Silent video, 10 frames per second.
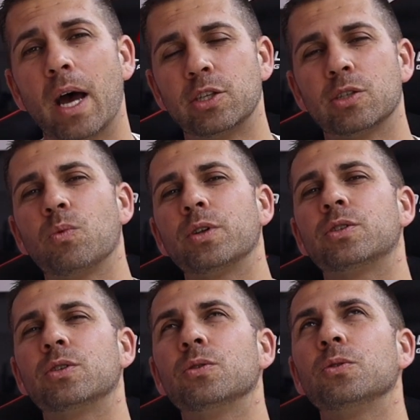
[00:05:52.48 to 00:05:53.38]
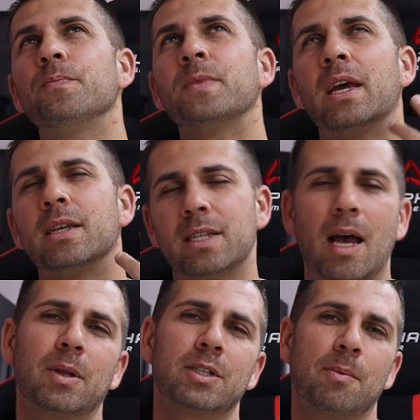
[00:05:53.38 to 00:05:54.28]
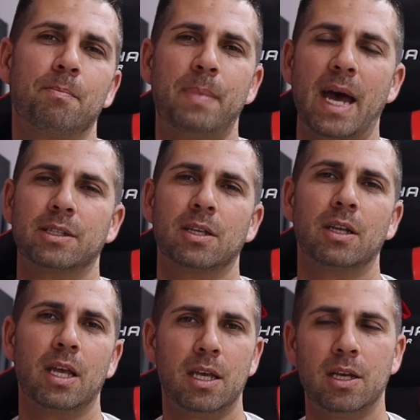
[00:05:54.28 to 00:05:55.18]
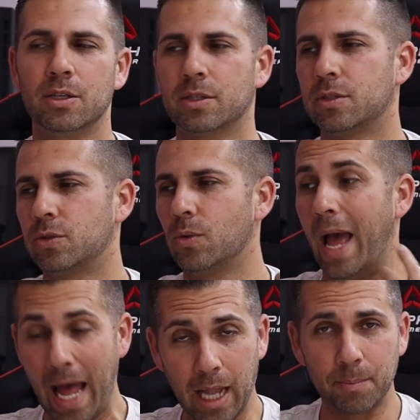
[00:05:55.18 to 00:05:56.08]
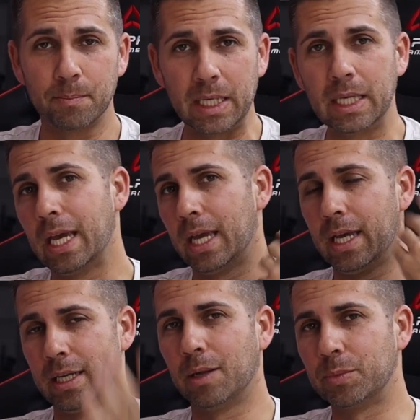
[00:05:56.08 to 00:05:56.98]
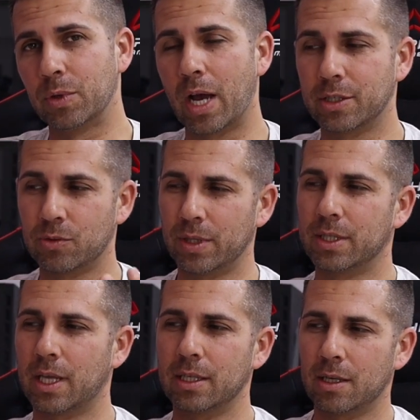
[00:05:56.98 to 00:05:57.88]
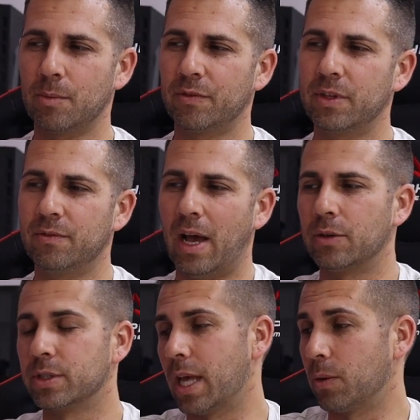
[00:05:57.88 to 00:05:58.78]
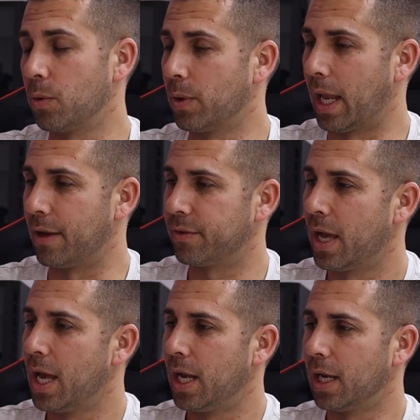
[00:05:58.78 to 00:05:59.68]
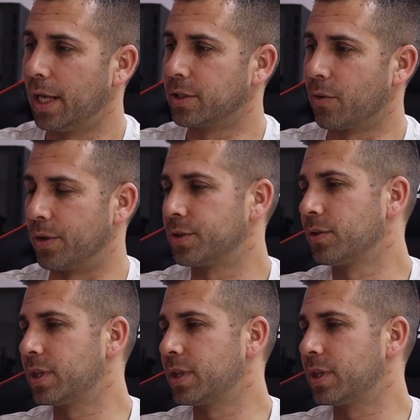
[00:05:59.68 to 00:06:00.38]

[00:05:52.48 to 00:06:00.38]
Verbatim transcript: I just want to establish a pattern here to help me and help you guys to understand some of the values that we will have later on so